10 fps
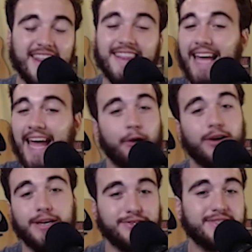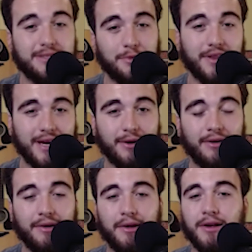area is still there,
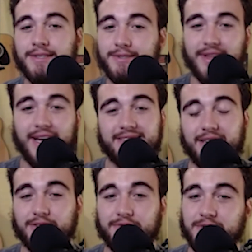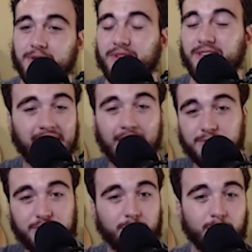so that counts for something. Time
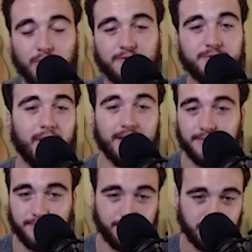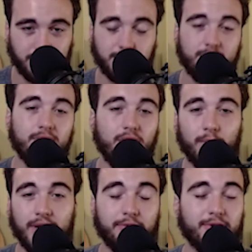still moves, but
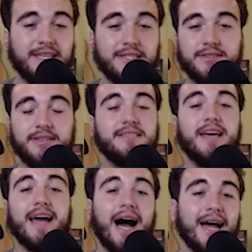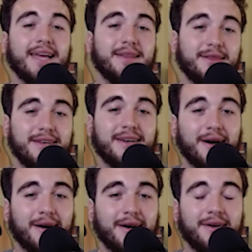whatever. They hide in
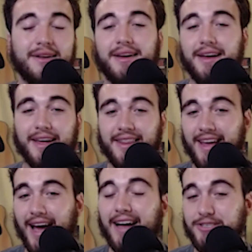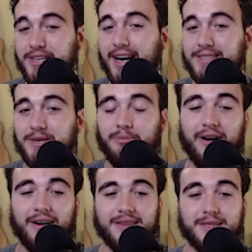the she hides in
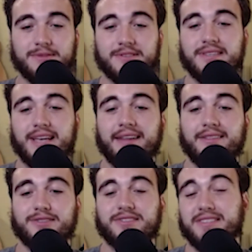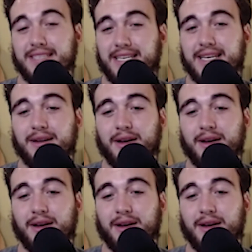apocalypses, and there's a scene